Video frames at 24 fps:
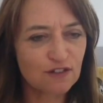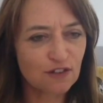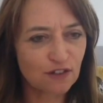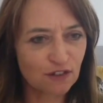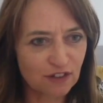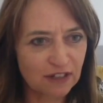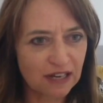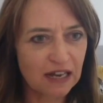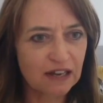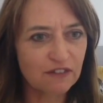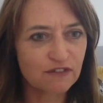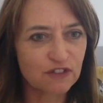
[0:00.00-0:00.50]
to
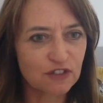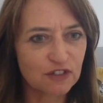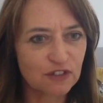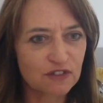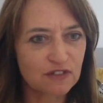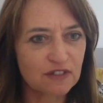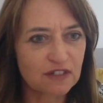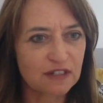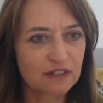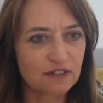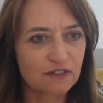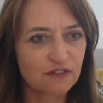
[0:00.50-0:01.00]
look after
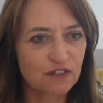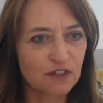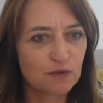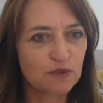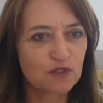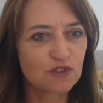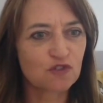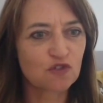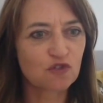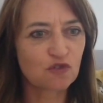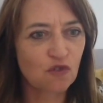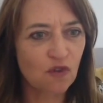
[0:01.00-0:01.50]
yourself. You were
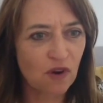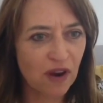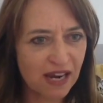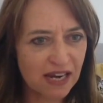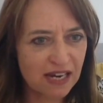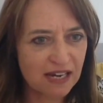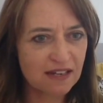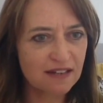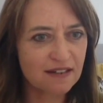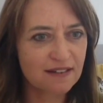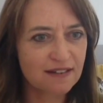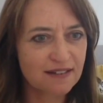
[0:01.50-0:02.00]

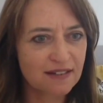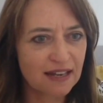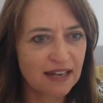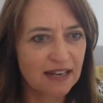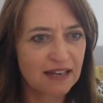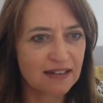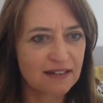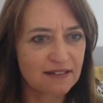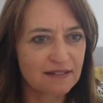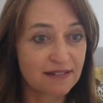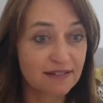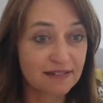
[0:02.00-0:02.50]
trained
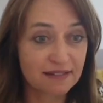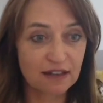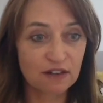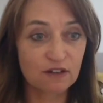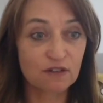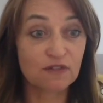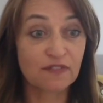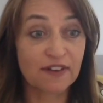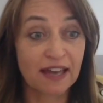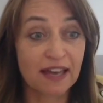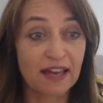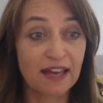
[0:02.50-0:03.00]
in
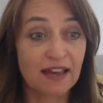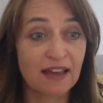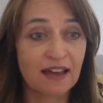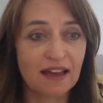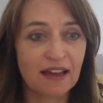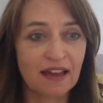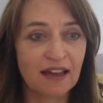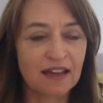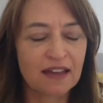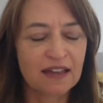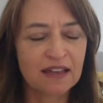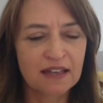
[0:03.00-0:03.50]

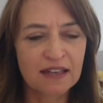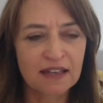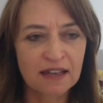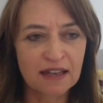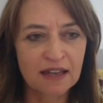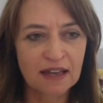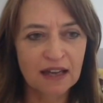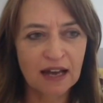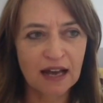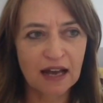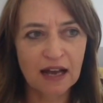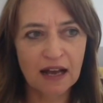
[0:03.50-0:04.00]
self-care.
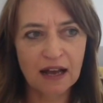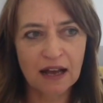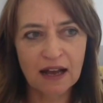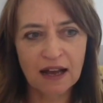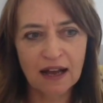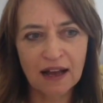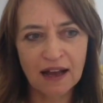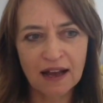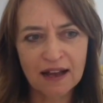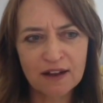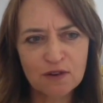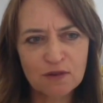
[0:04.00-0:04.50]

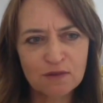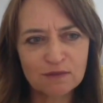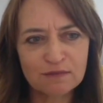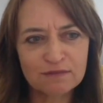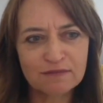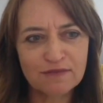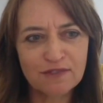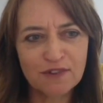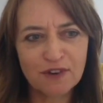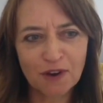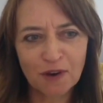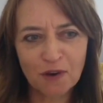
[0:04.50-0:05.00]
I don't
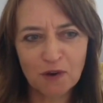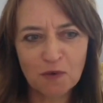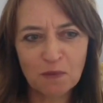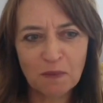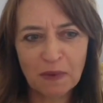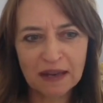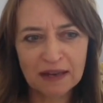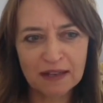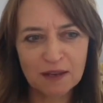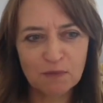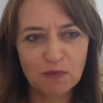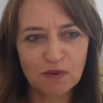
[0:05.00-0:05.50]
know
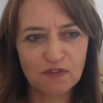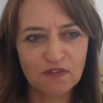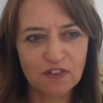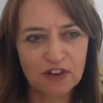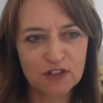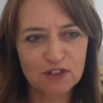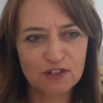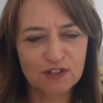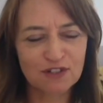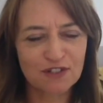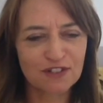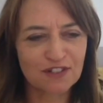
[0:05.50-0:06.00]
many
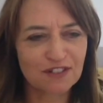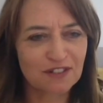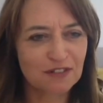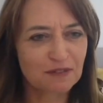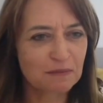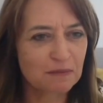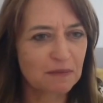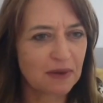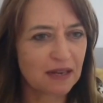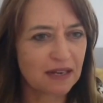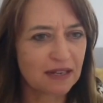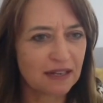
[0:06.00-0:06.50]
professions
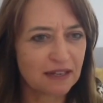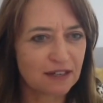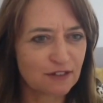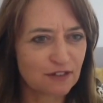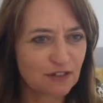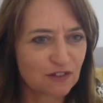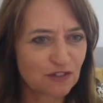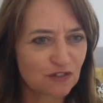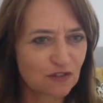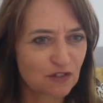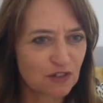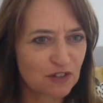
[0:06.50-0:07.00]
and many
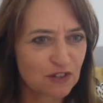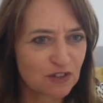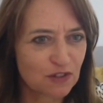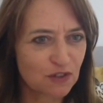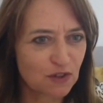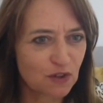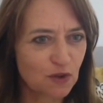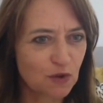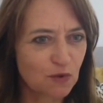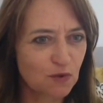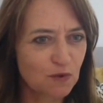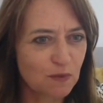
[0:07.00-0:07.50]
industries
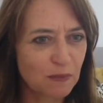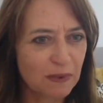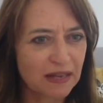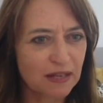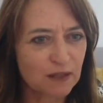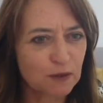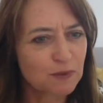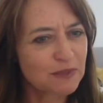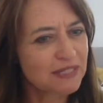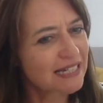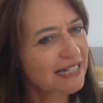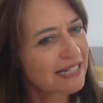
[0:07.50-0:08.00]
who would be
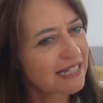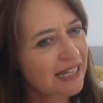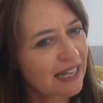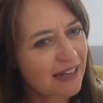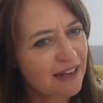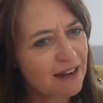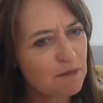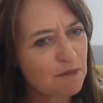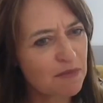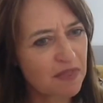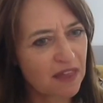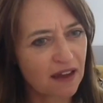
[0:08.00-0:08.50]
able to
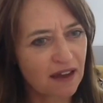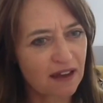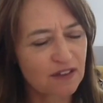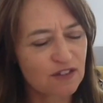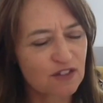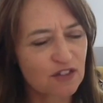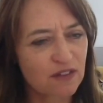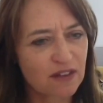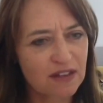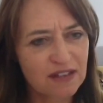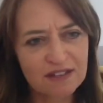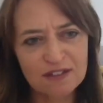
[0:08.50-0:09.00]
claim that.
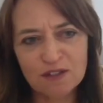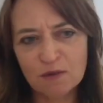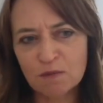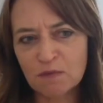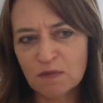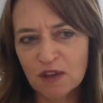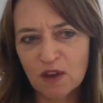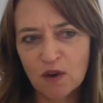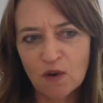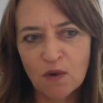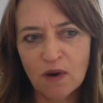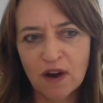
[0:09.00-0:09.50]
So that's
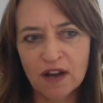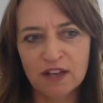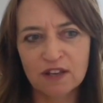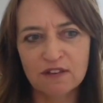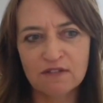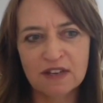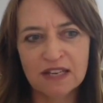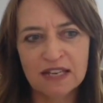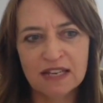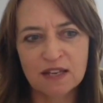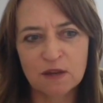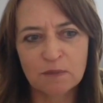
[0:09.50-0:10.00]
something quite
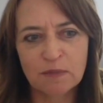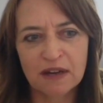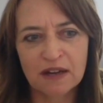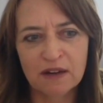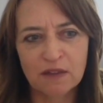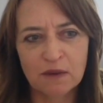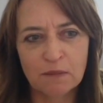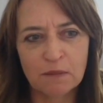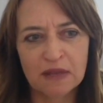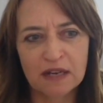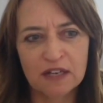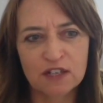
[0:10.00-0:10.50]
unique about
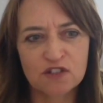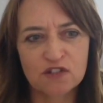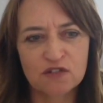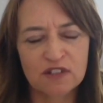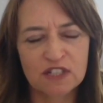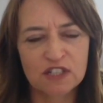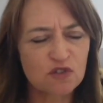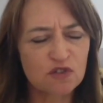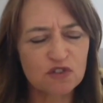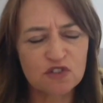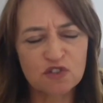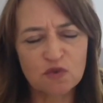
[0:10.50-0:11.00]
the military.
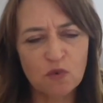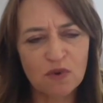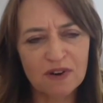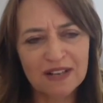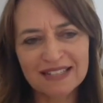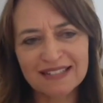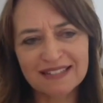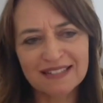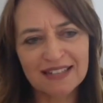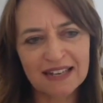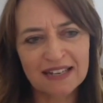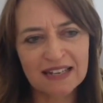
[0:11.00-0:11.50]
To what
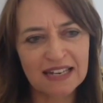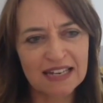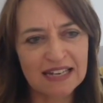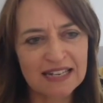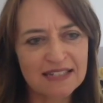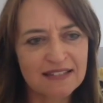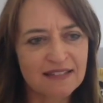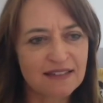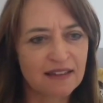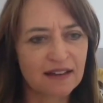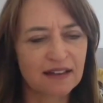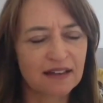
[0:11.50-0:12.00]
extent
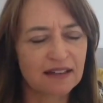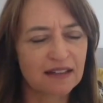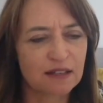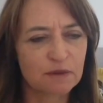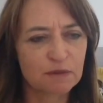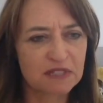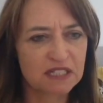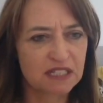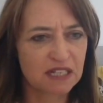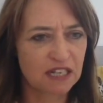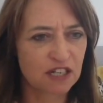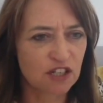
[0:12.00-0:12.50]
is that
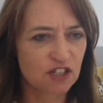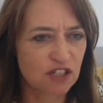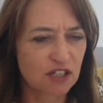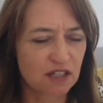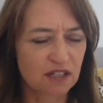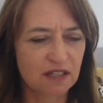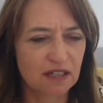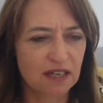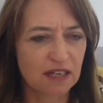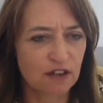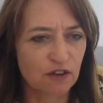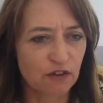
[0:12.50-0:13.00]

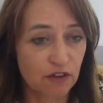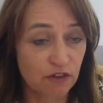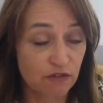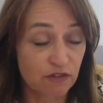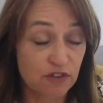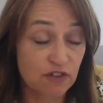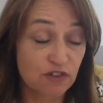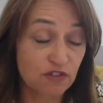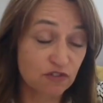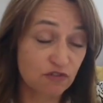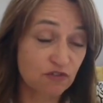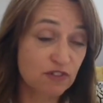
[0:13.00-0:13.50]
limitation in other
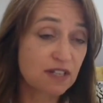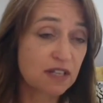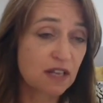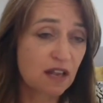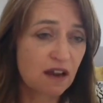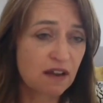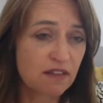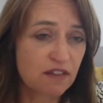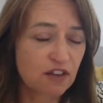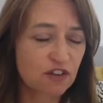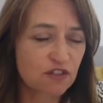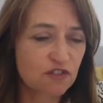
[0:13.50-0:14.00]
industries
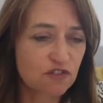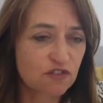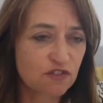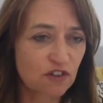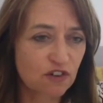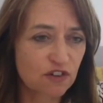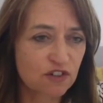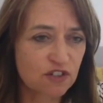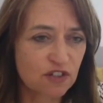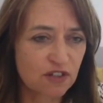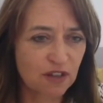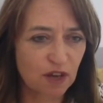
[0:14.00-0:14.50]
like the
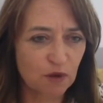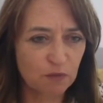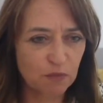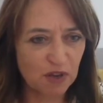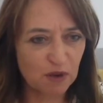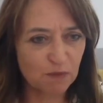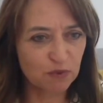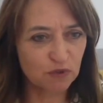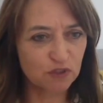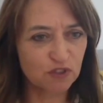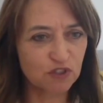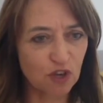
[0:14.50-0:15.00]
construction, that
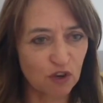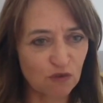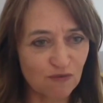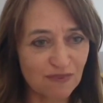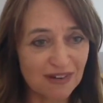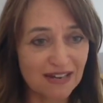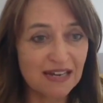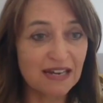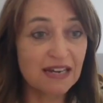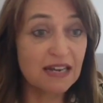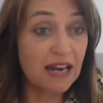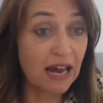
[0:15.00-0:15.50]
people don't
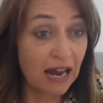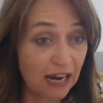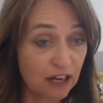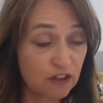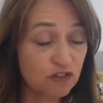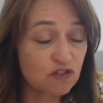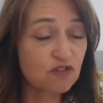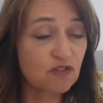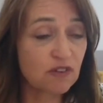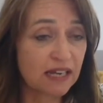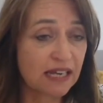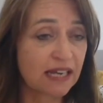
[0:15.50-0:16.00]

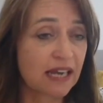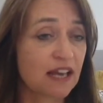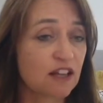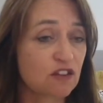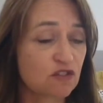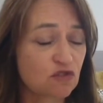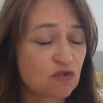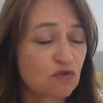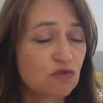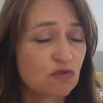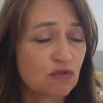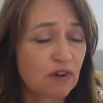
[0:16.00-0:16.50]
naturally get
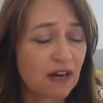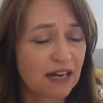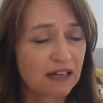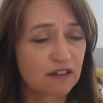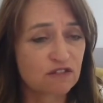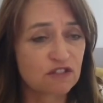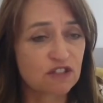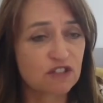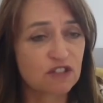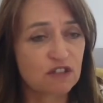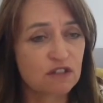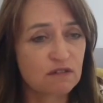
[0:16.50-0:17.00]
taught how
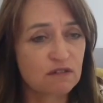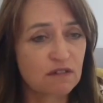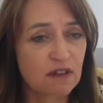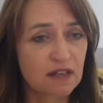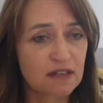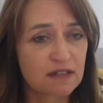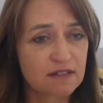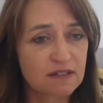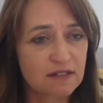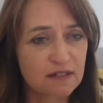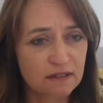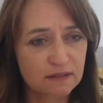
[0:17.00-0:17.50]
to do
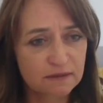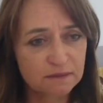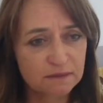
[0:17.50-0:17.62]
this?